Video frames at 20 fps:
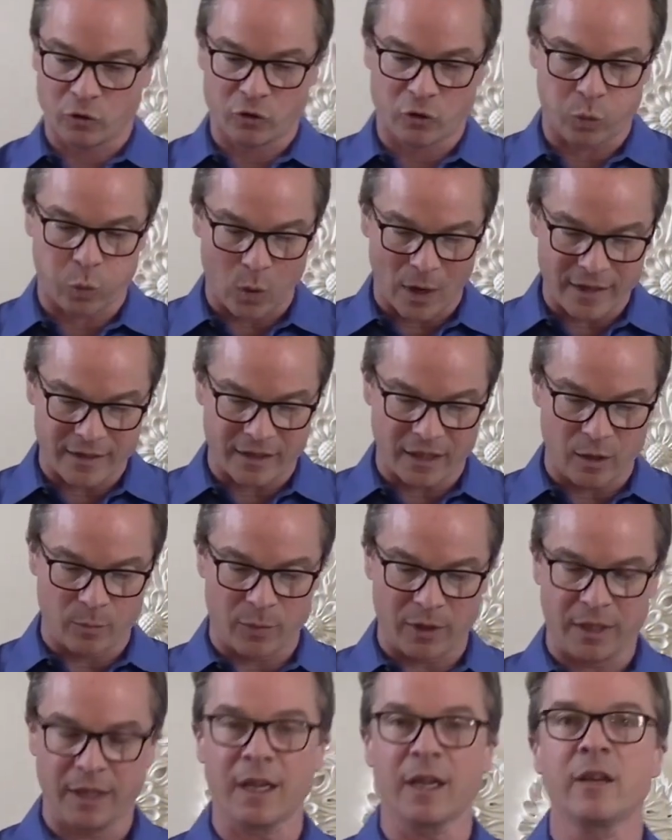20, and
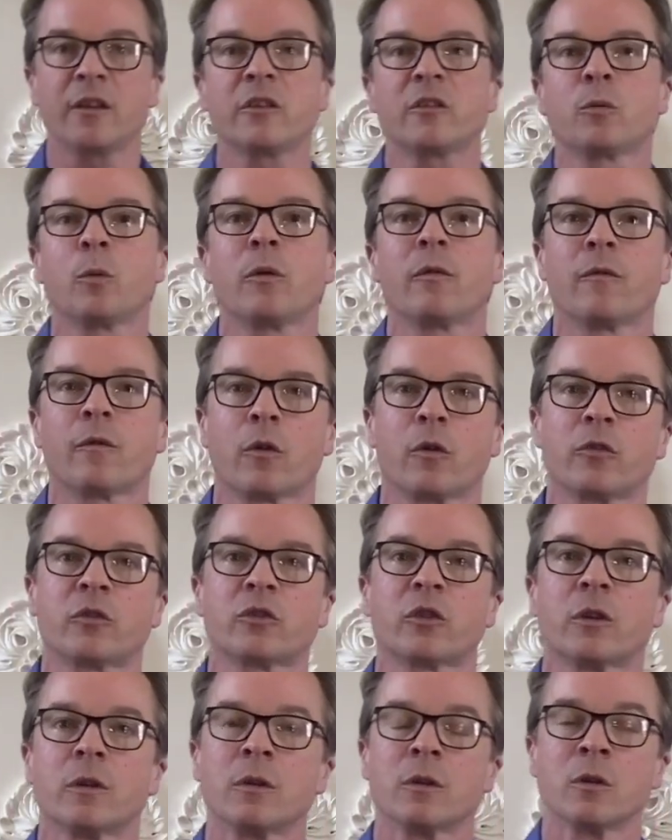begins with
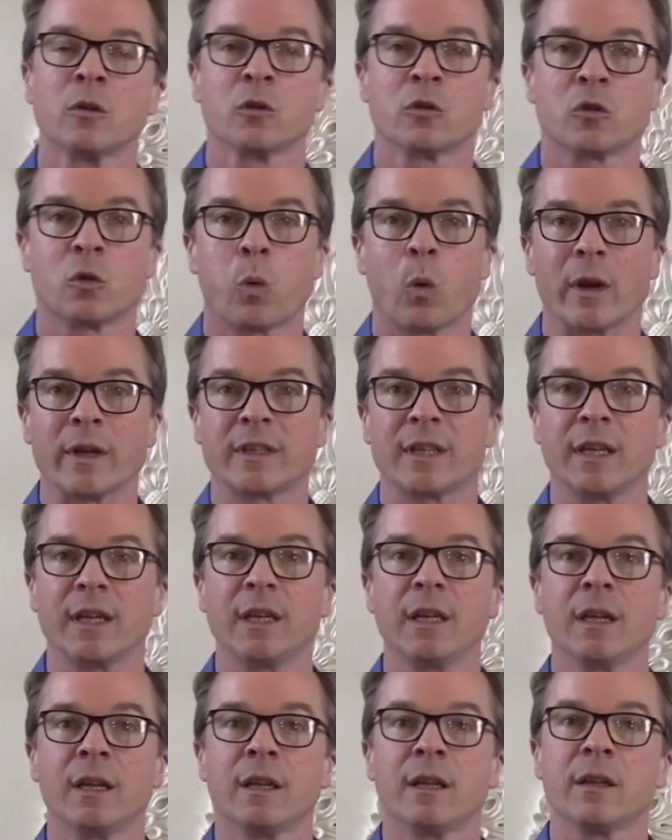verse
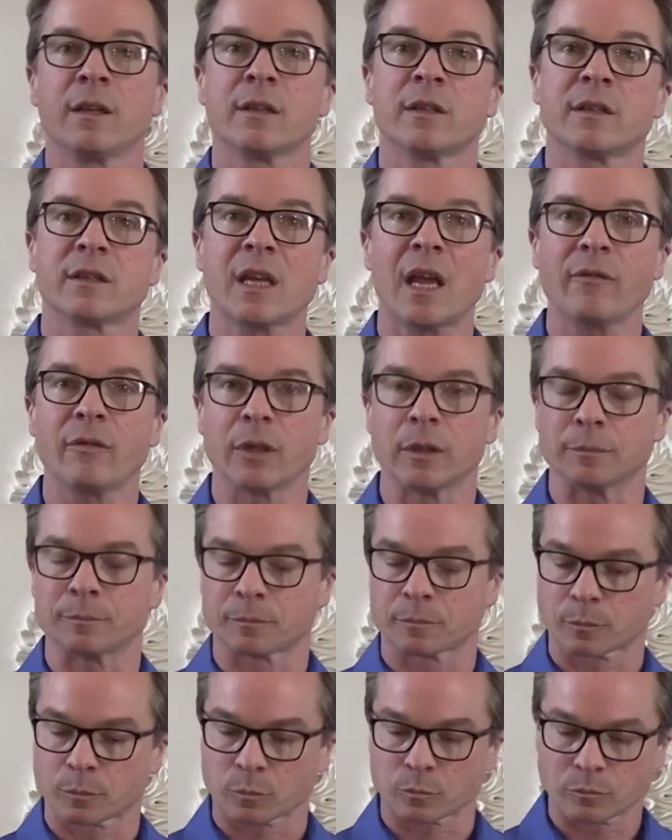27.
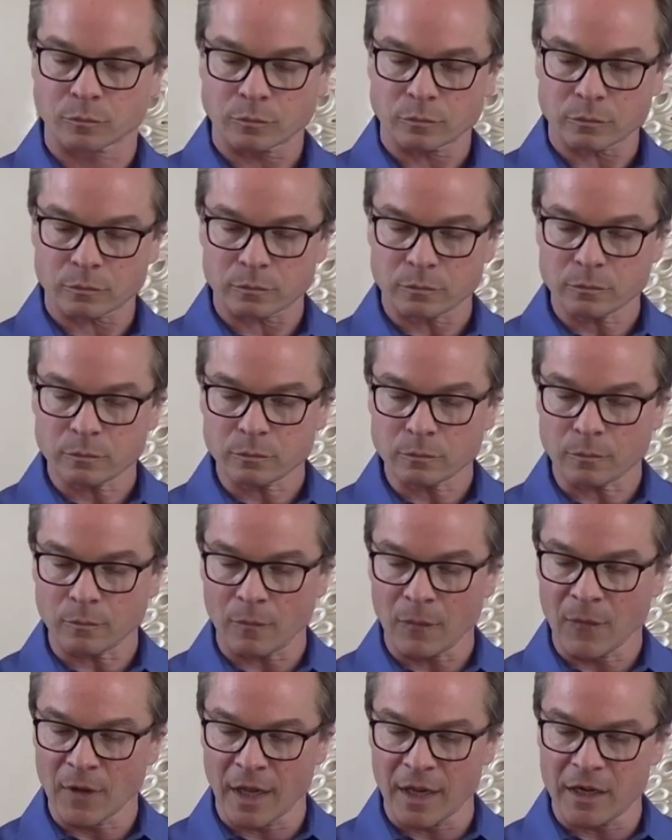
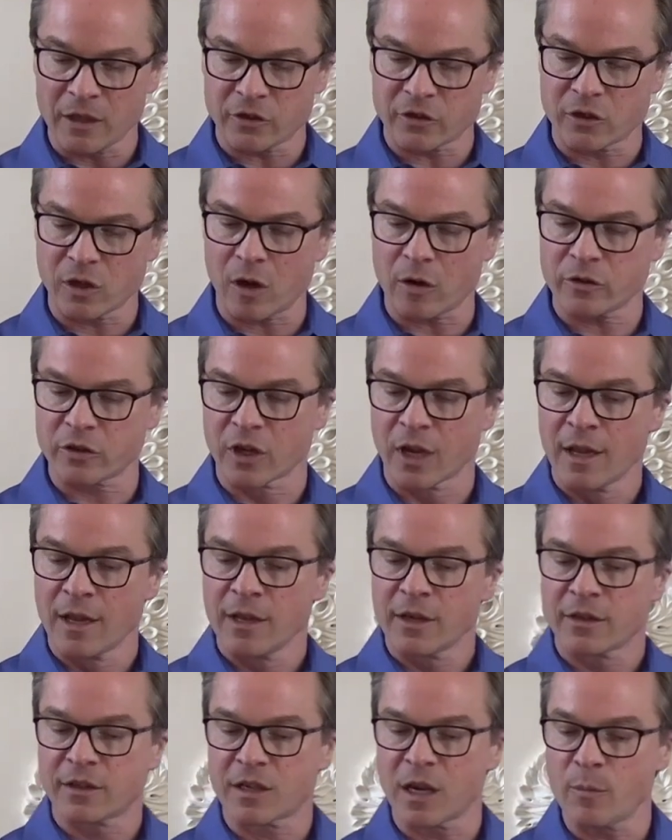And it starts,
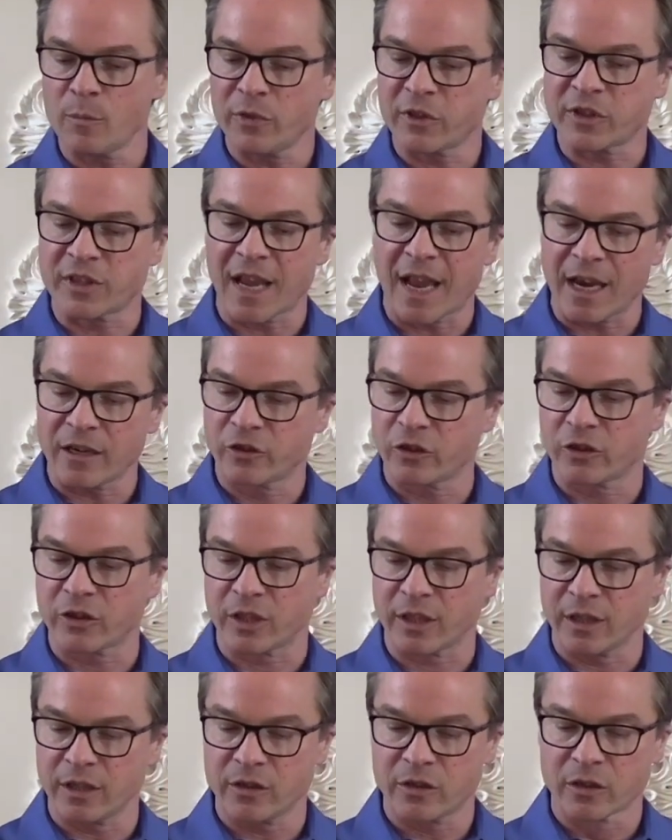"Some
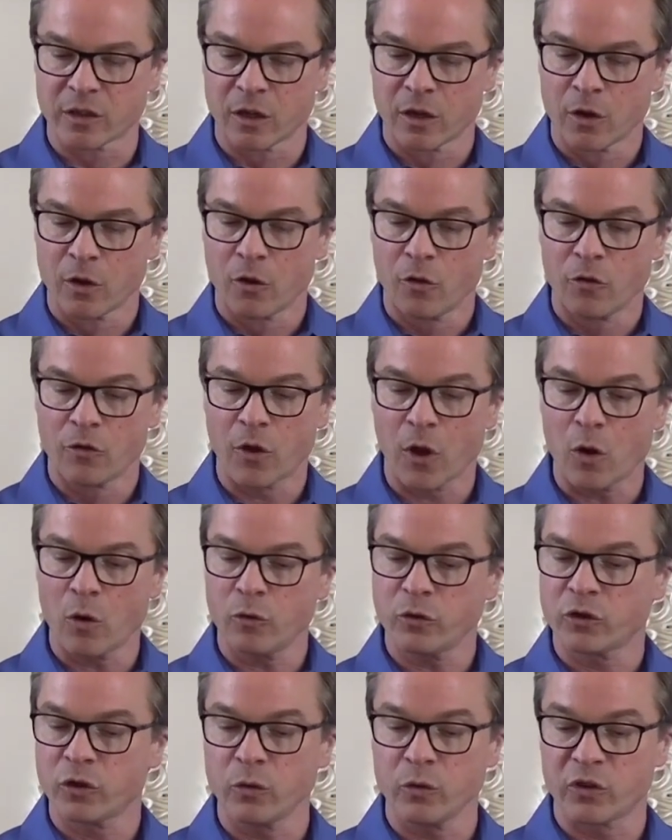Sadducees,
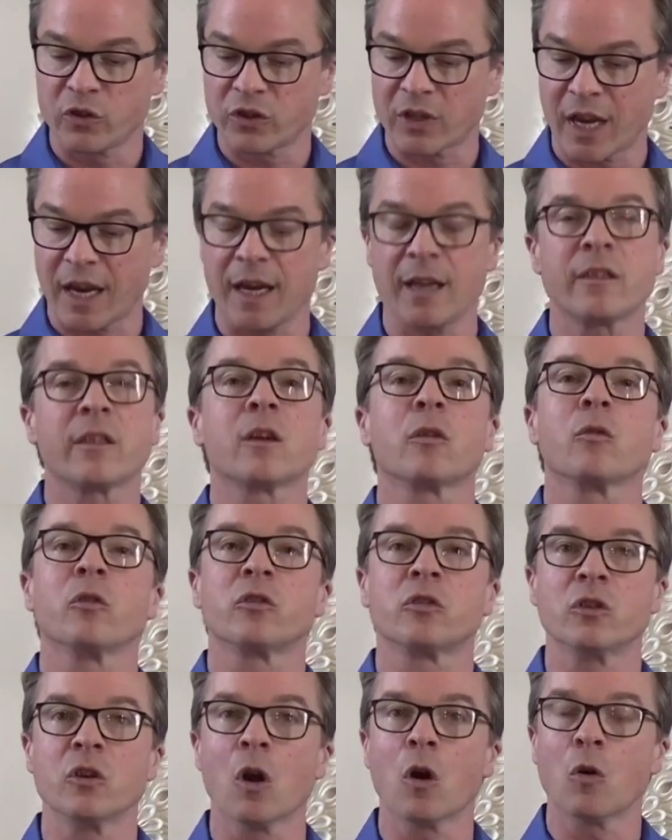those who say there
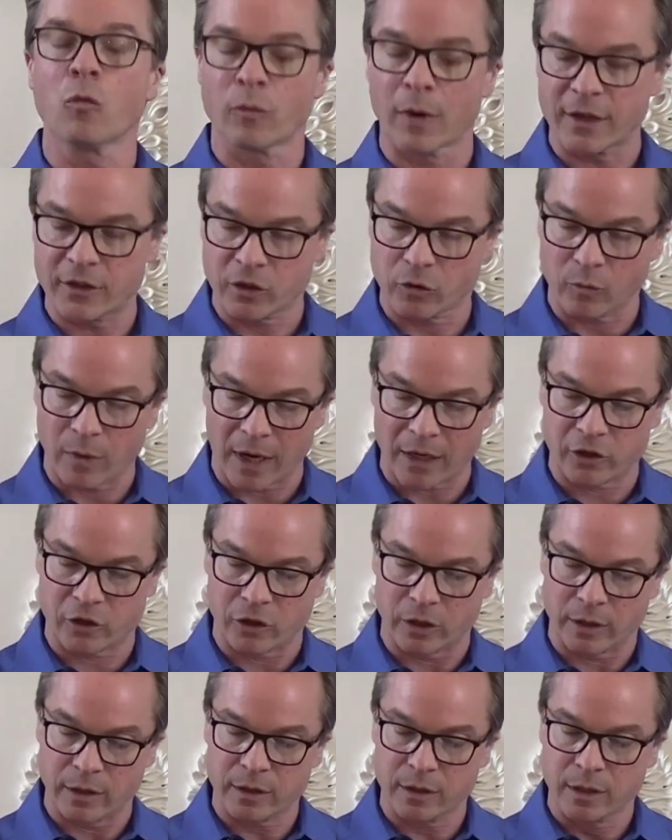is no
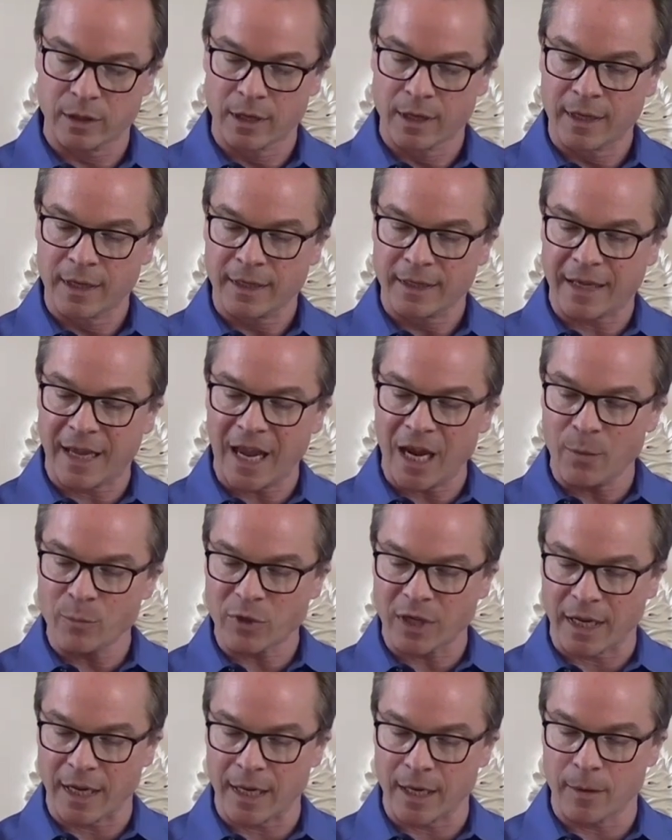resurrection, came
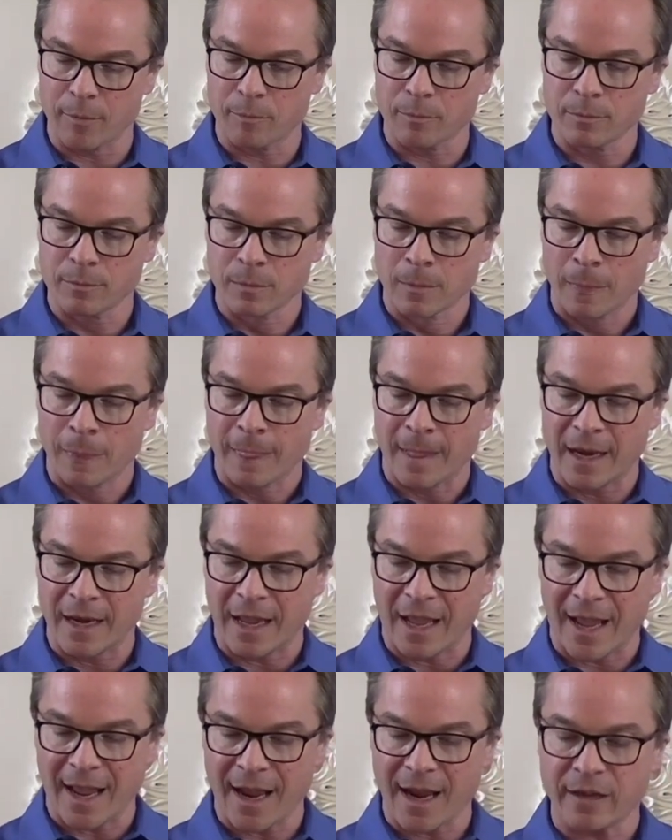to him and
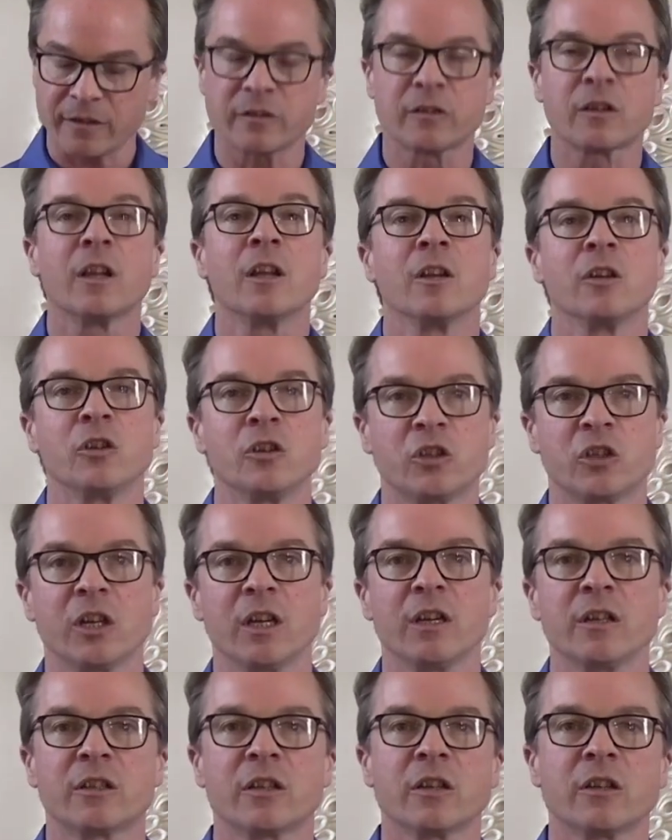asked
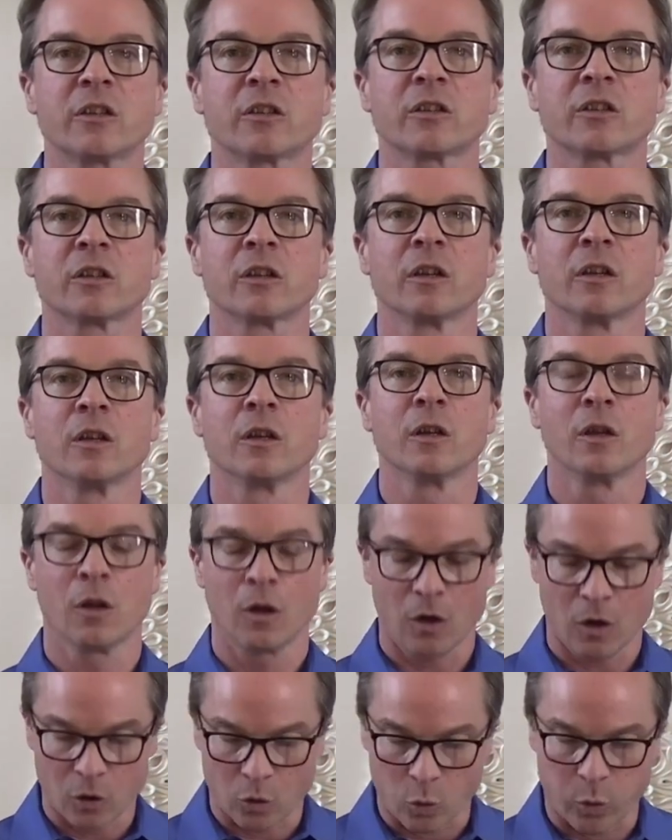Jesus
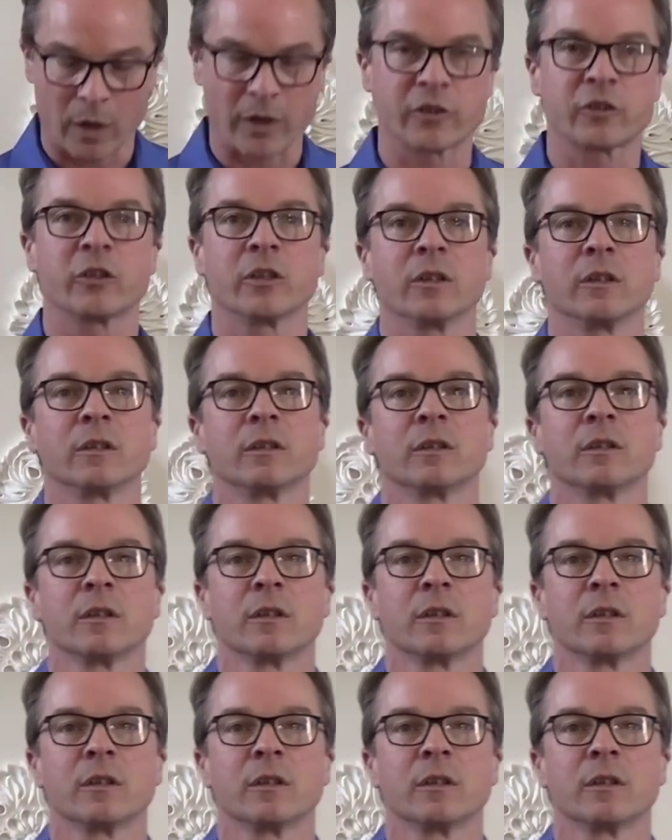a question."